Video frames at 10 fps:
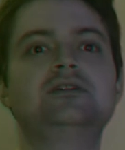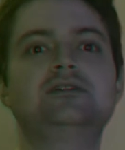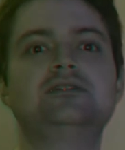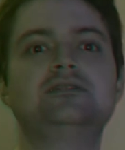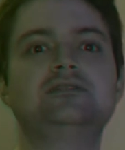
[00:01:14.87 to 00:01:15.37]

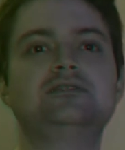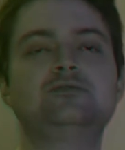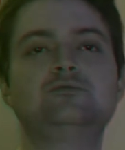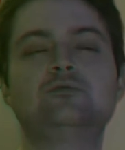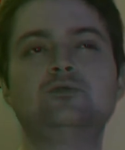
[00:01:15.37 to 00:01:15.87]

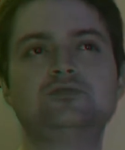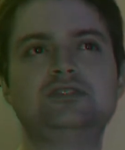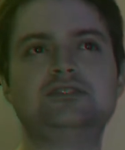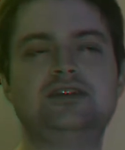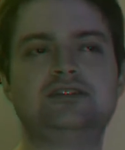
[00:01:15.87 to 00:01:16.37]
it won't
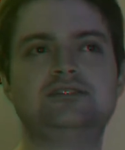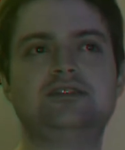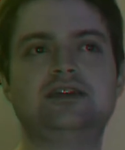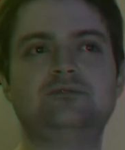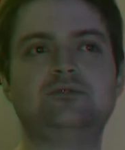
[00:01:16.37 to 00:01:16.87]
detect
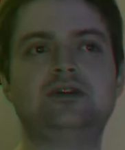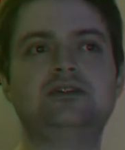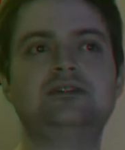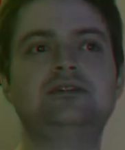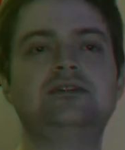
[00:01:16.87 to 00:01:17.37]
it that
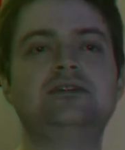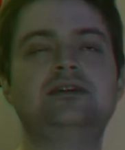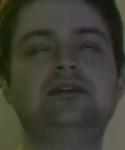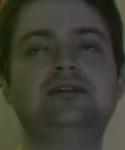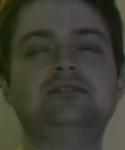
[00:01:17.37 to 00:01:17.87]
way,
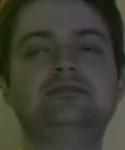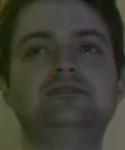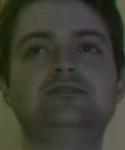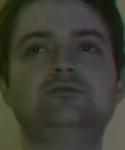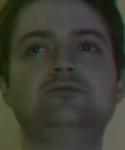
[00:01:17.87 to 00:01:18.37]
and
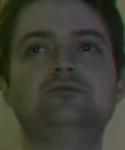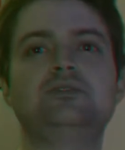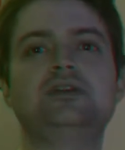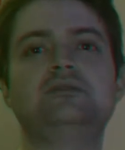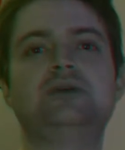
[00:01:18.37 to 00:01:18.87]
it will
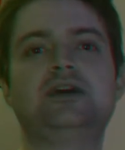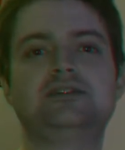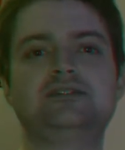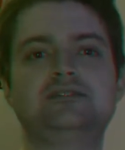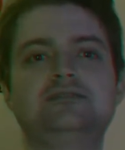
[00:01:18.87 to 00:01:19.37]
play it
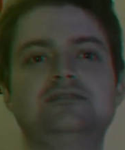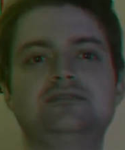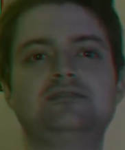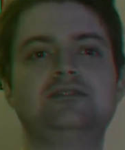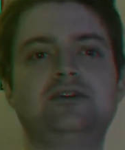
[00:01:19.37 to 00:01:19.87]
back in
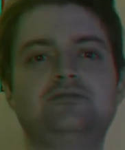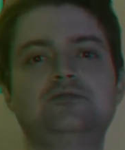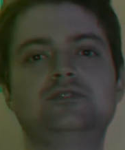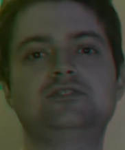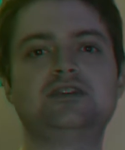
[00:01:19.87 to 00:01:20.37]
half
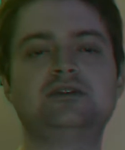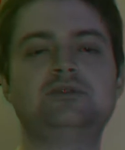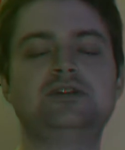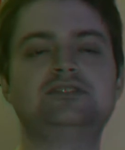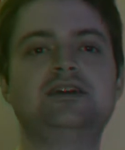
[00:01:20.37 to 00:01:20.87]
width
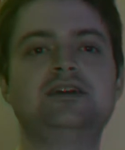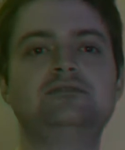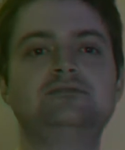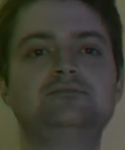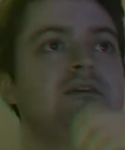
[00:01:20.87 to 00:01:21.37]
side by
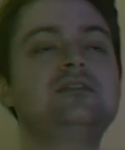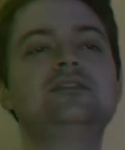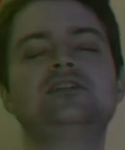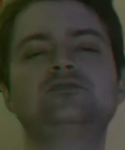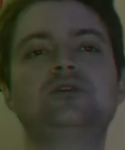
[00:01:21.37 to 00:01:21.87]
side.
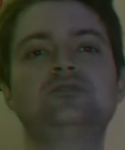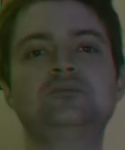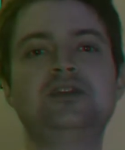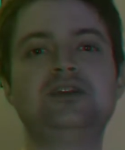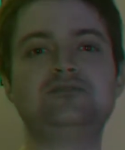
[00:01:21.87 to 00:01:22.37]
That's why you
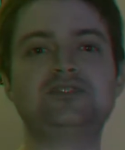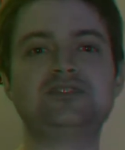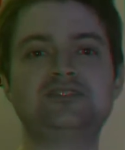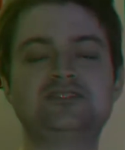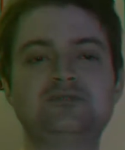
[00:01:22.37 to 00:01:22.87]
may have
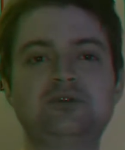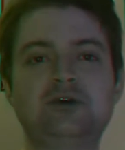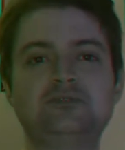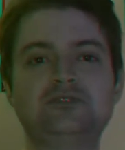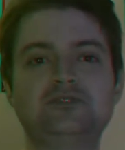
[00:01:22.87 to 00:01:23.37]
seen some
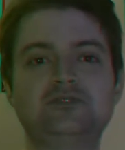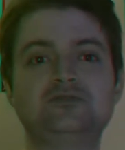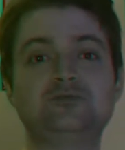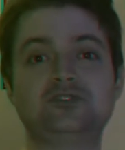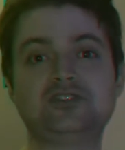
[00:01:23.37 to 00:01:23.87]

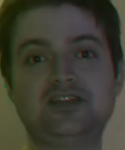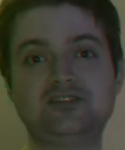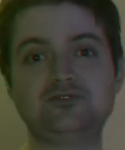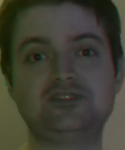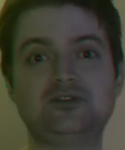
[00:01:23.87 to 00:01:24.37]
episodes, which I
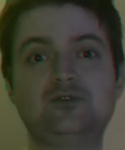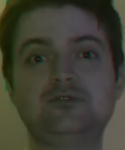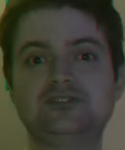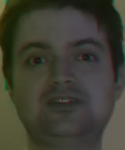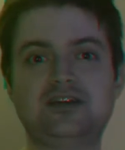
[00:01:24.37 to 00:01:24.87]
usually
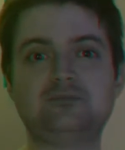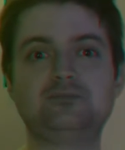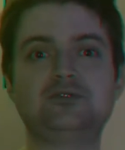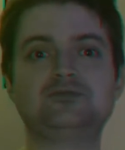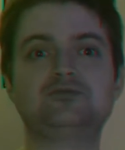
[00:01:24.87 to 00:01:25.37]
always
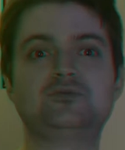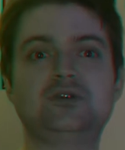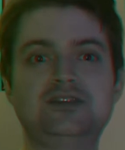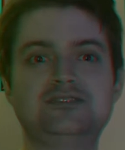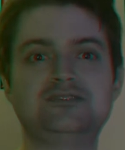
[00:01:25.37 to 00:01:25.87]
upload
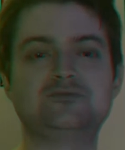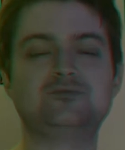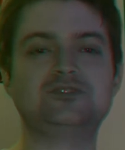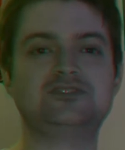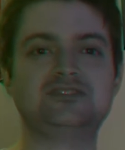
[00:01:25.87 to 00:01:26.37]
twice,
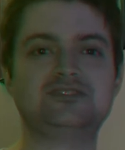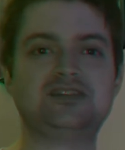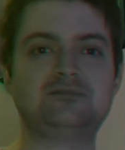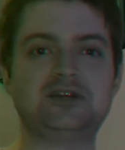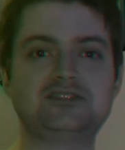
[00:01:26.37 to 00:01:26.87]
once in
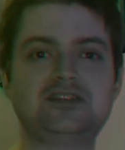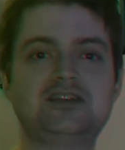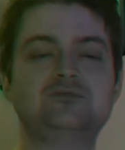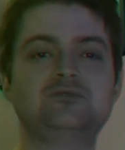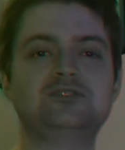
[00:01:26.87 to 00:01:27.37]
side by
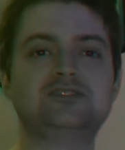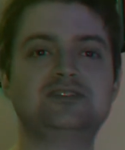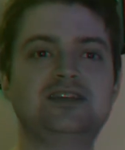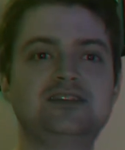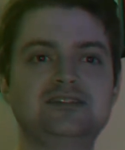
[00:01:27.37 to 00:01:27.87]
side, once
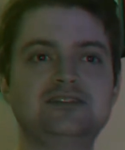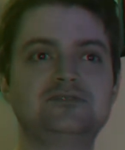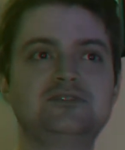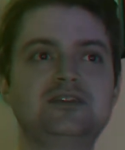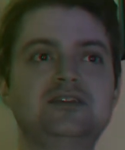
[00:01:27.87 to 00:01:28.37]
in anaglyph,